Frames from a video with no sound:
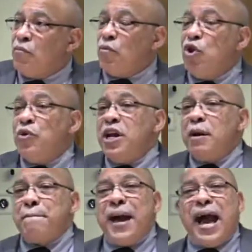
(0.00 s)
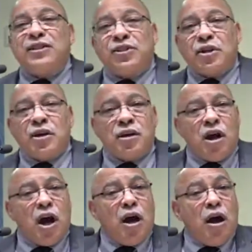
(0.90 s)
You need a pastor,
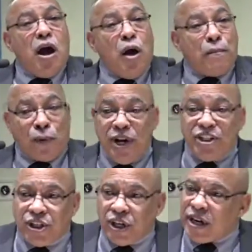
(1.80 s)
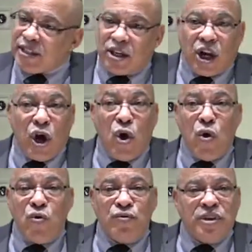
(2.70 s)
a preacher that's
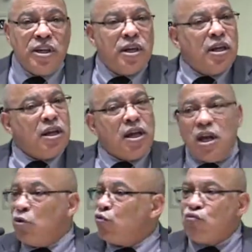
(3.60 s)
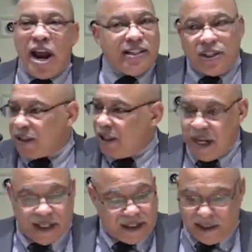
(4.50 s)
clothed right. in
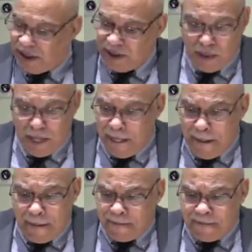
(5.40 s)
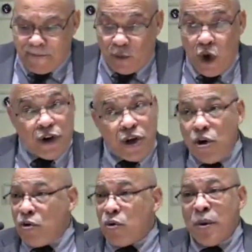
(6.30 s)
righteousness. You
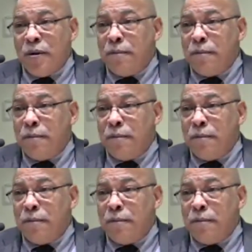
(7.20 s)
do.